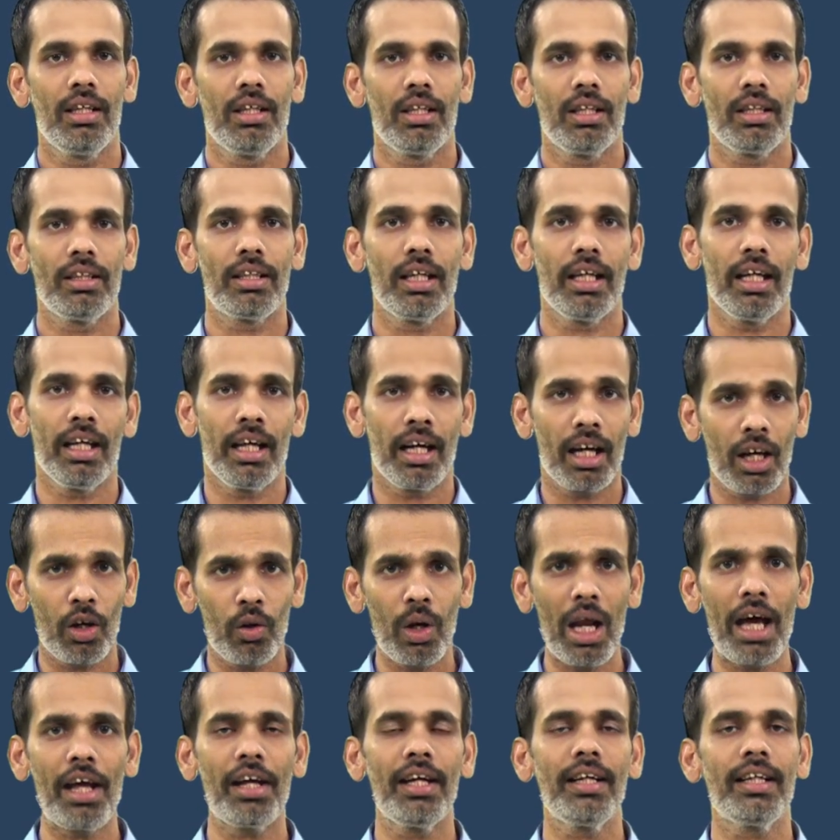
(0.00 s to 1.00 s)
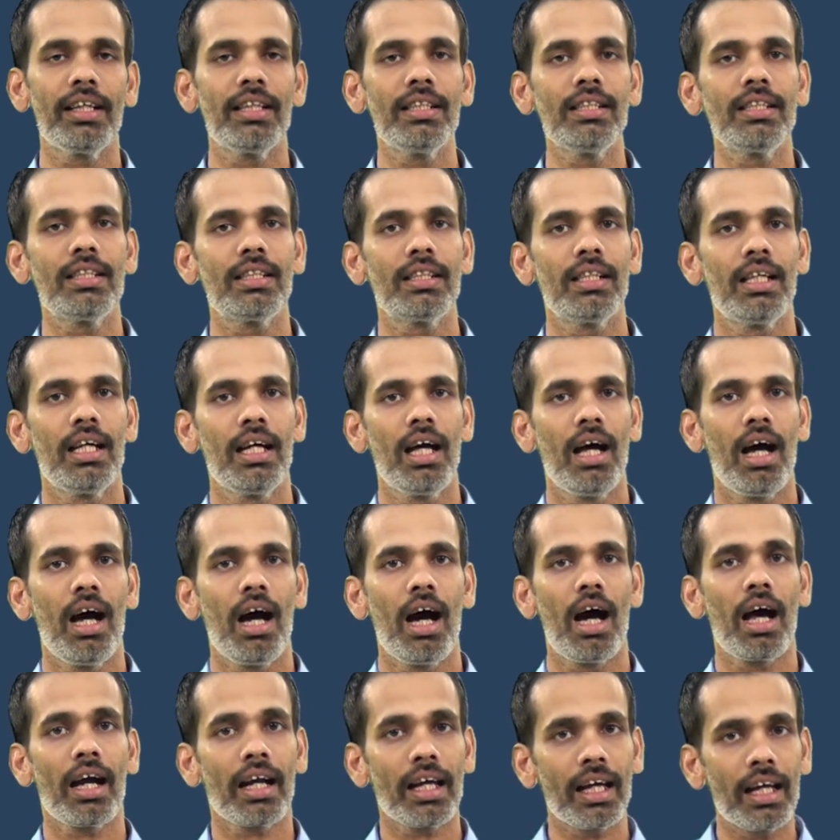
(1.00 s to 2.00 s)
the irregularities
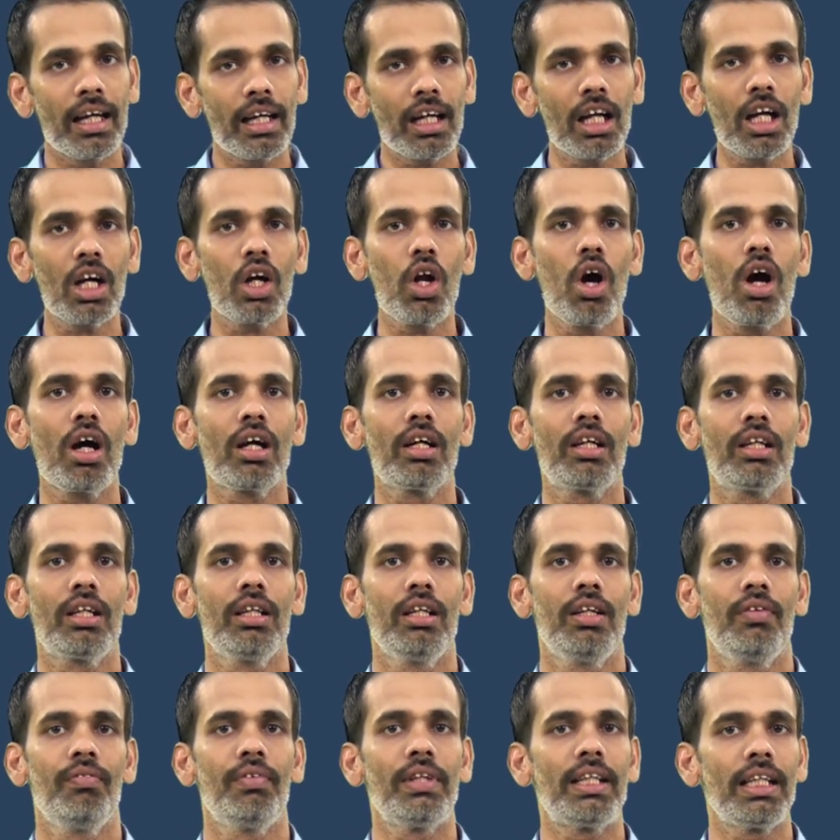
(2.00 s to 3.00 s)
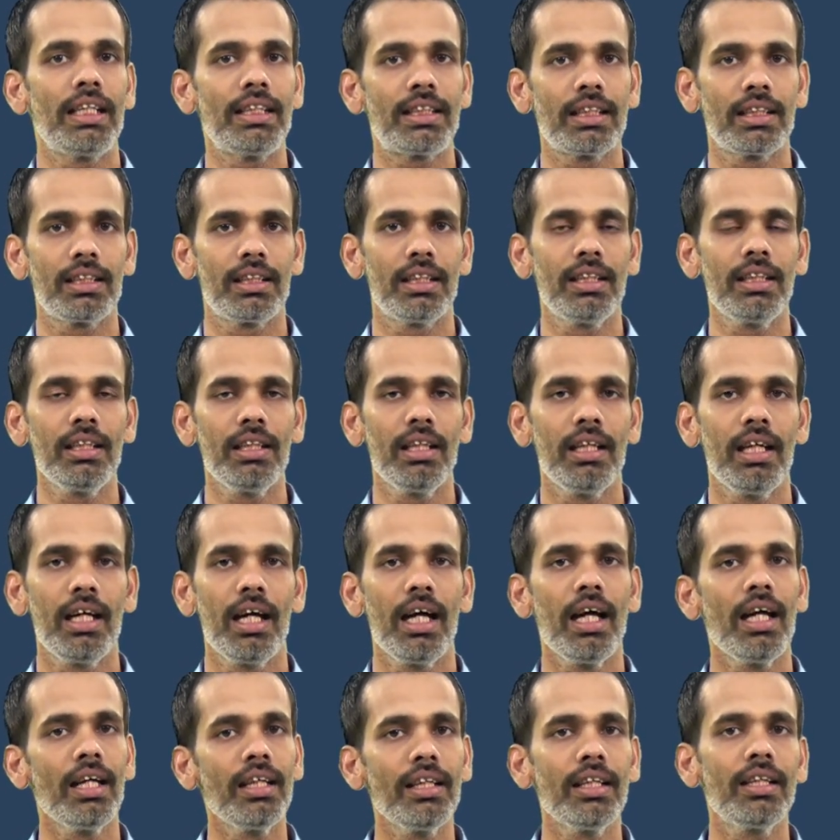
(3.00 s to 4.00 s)
are interlocked with each other
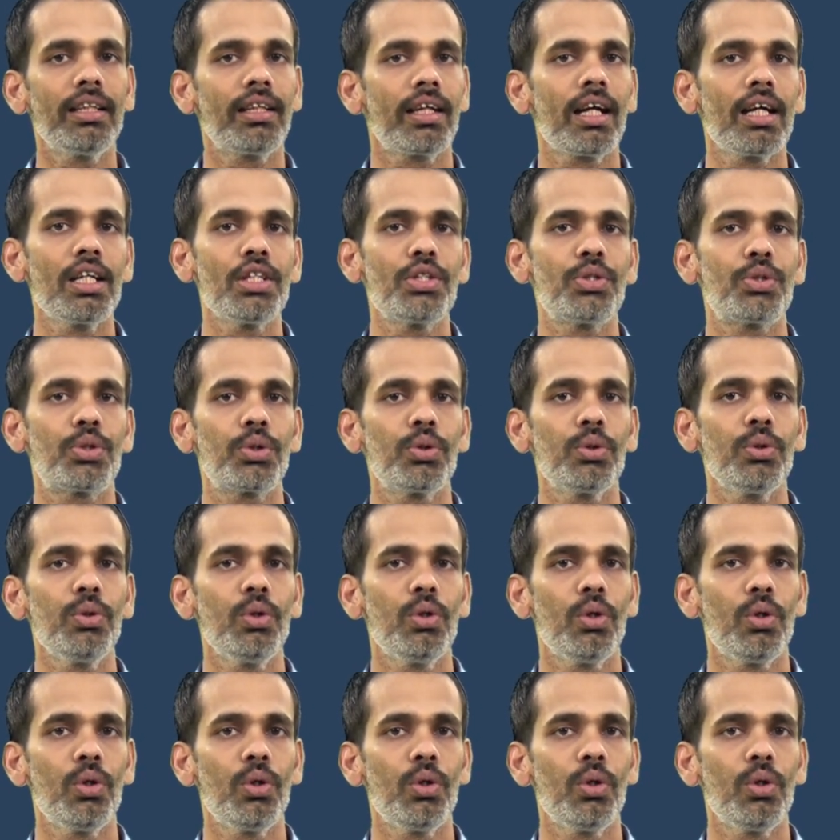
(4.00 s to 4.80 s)
and it tries to